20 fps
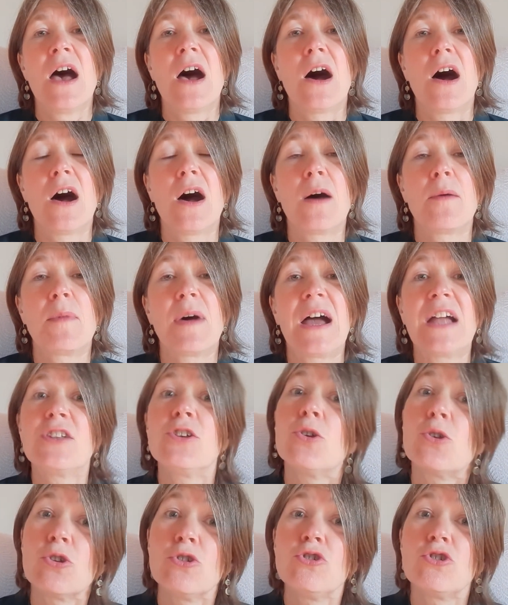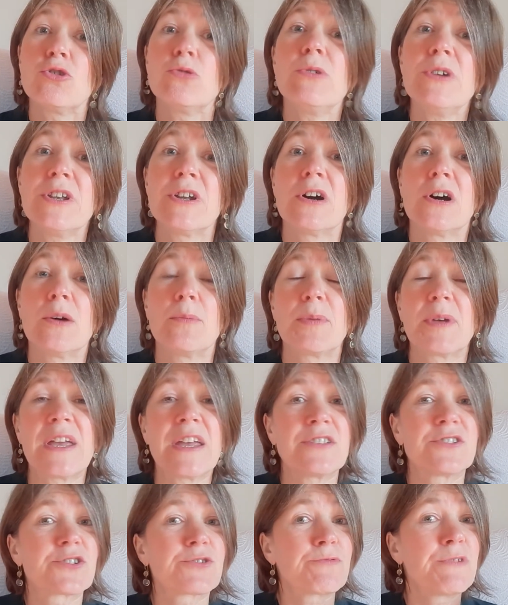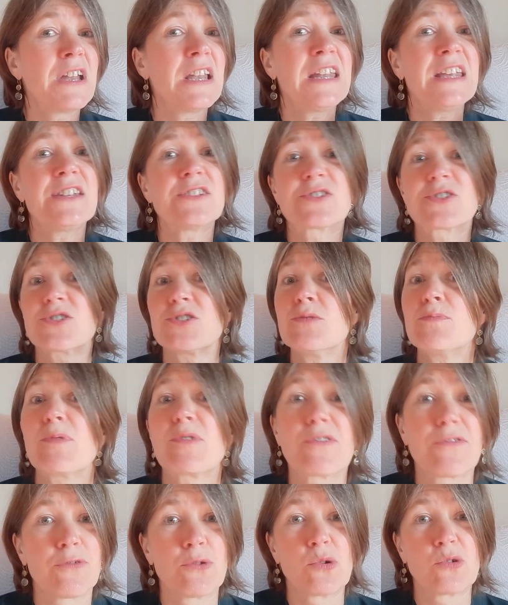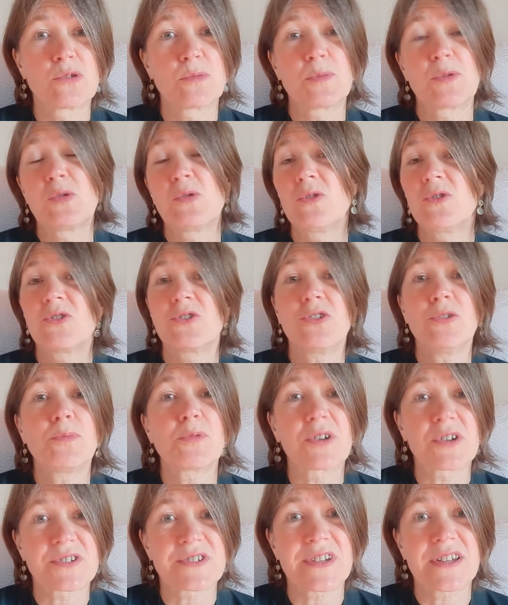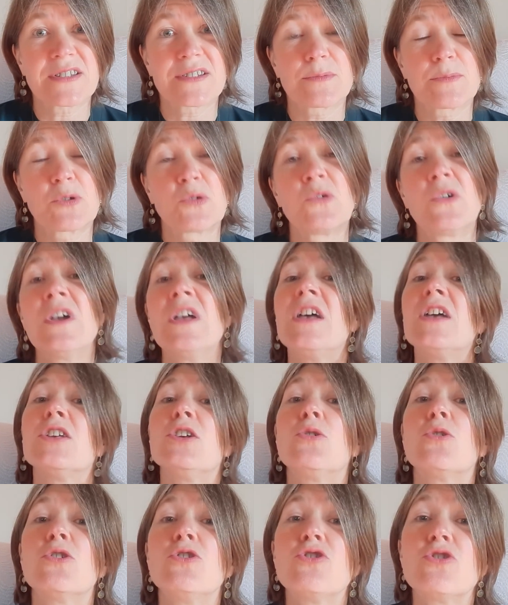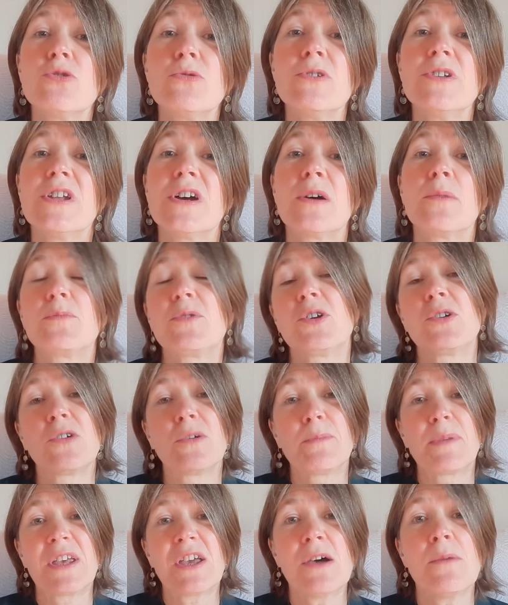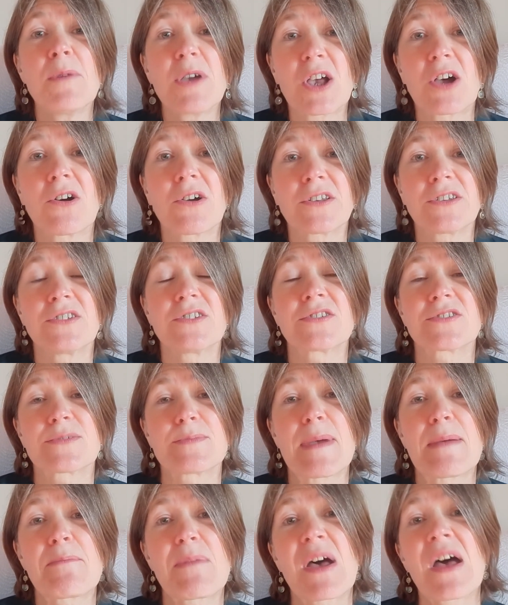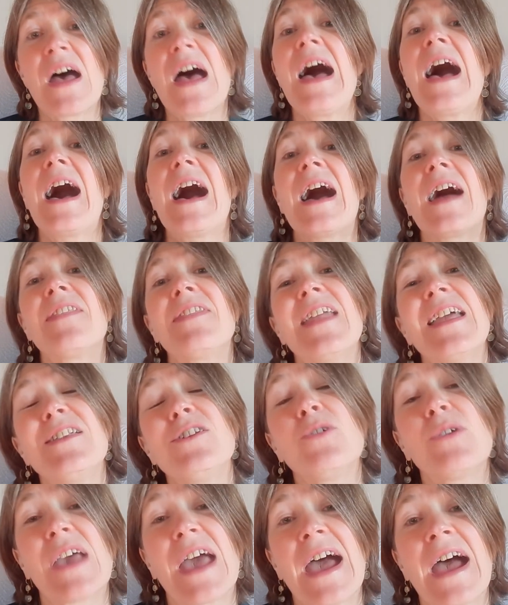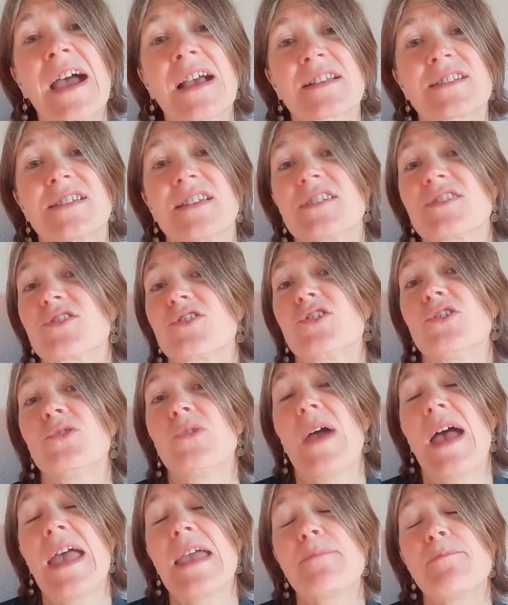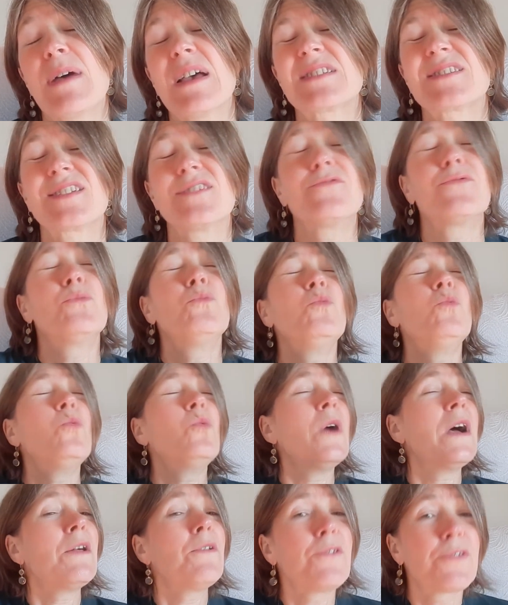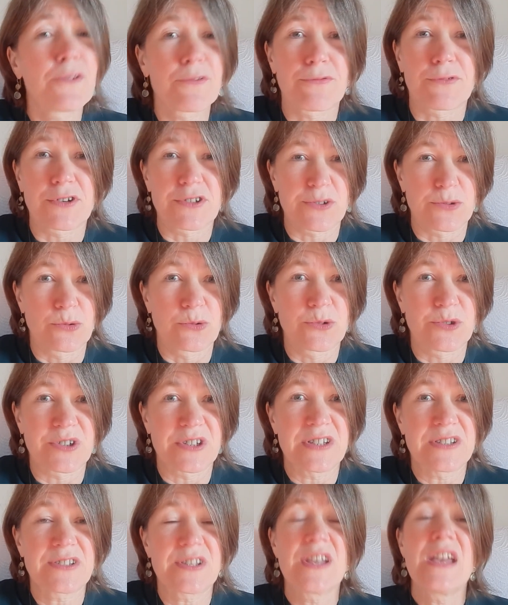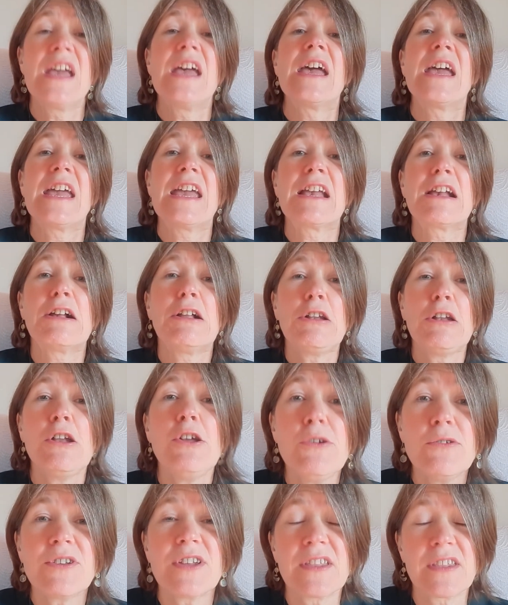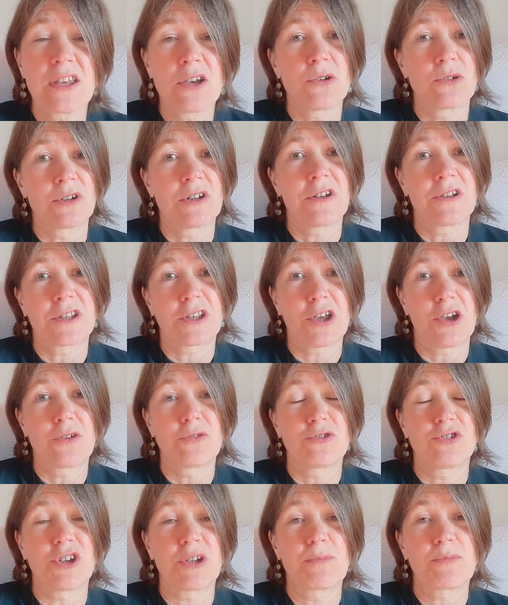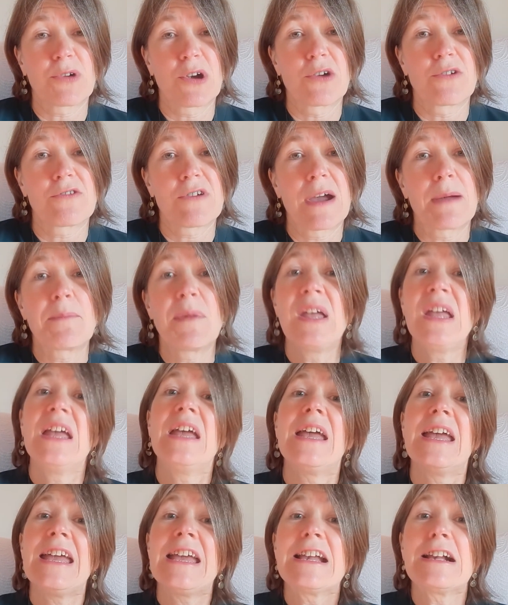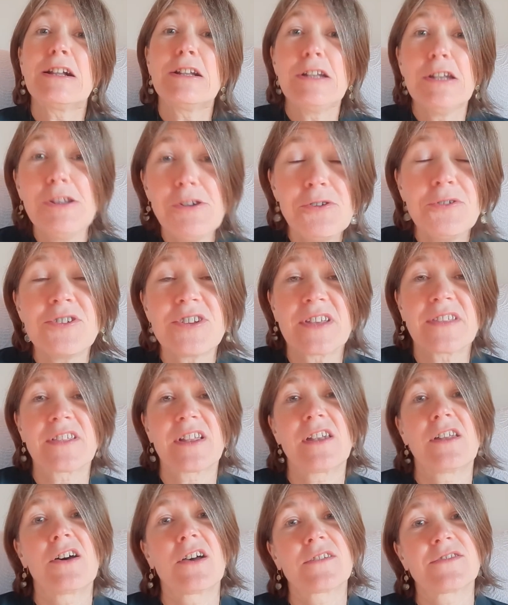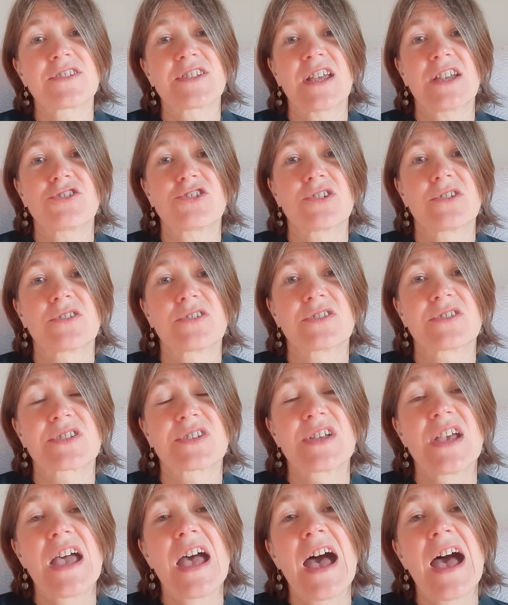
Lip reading: And you can join up. It's really super affordable, super accessible. You can join up, you can become a guidance member, and then you get access to a massive wealth of resources, including the online coaching program, including the live sessions.